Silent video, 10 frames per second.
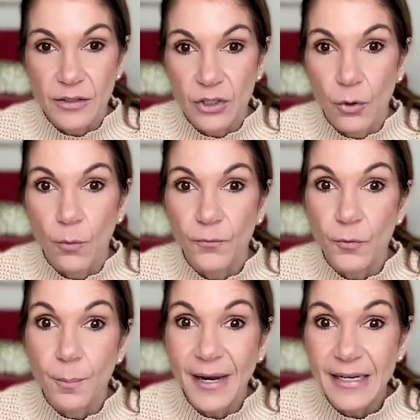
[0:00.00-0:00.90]
So
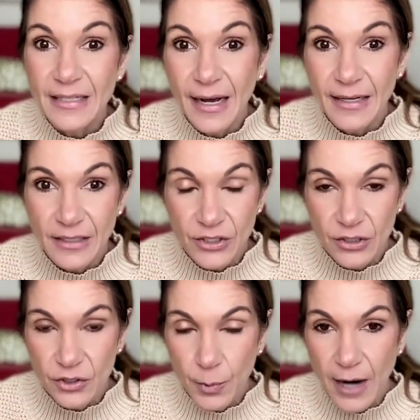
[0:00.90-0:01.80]
for many
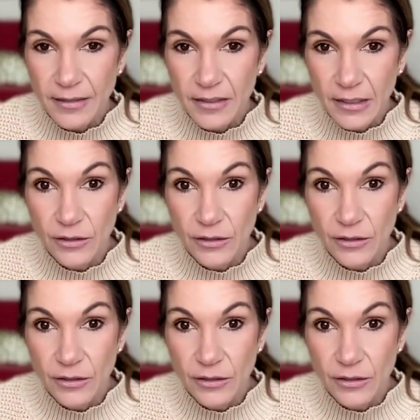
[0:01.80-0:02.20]
dietitians practicing